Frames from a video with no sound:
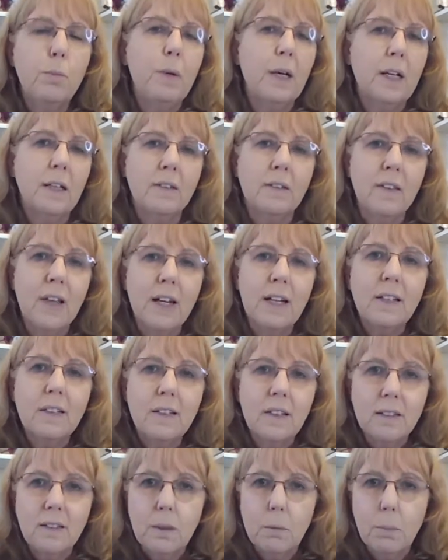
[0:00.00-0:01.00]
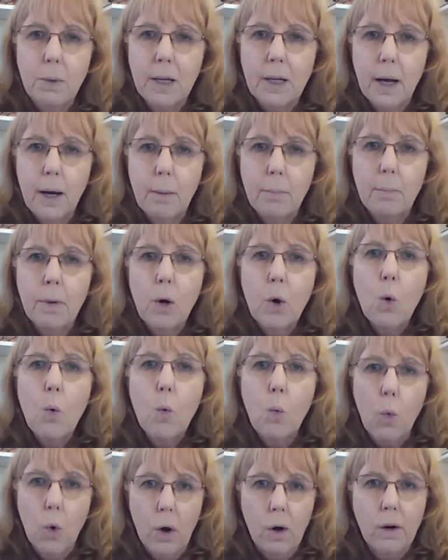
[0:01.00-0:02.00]
because then it doesn't become
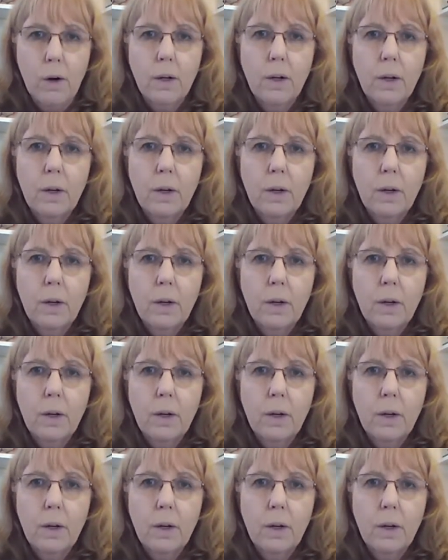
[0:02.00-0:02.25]
work.